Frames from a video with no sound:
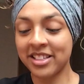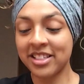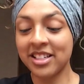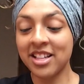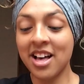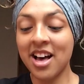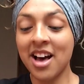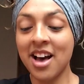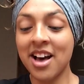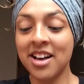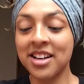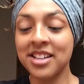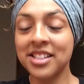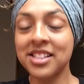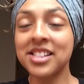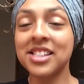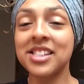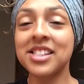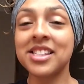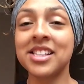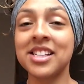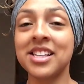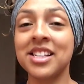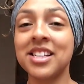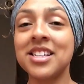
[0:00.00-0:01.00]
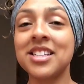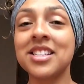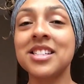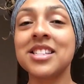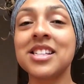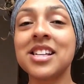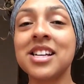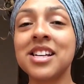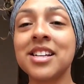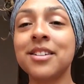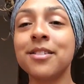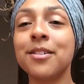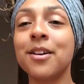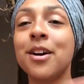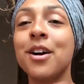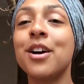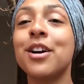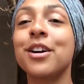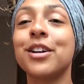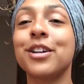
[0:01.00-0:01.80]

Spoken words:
glasses and